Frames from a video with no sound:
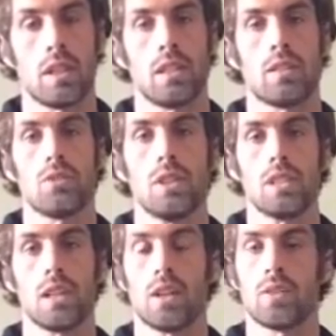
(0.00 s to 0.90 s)

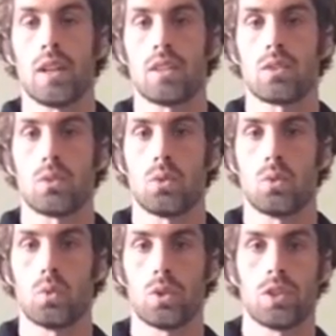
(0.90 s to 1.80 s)
freestyle events
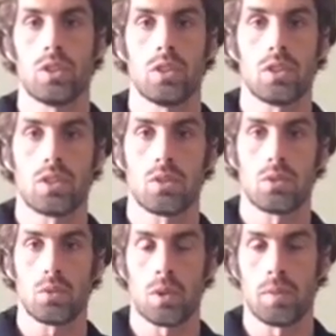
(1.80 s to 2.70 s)
were
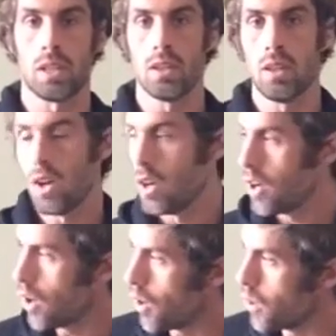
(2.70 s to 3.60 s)
swimming
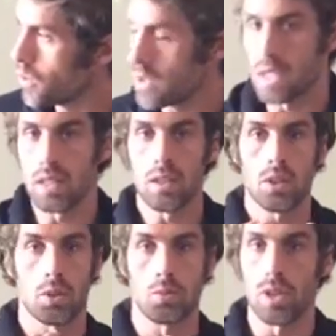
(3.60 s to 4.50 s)
only,
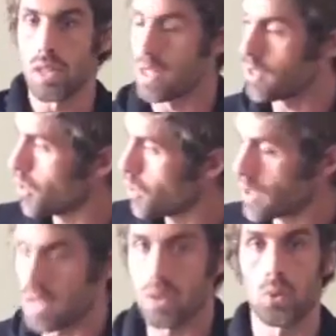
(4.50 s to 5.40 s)
or breathing
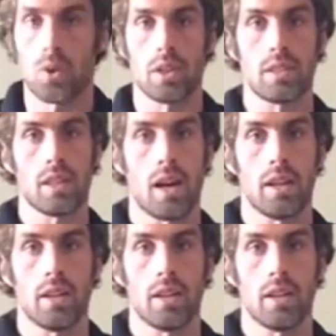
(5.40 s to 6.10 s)
only to one side.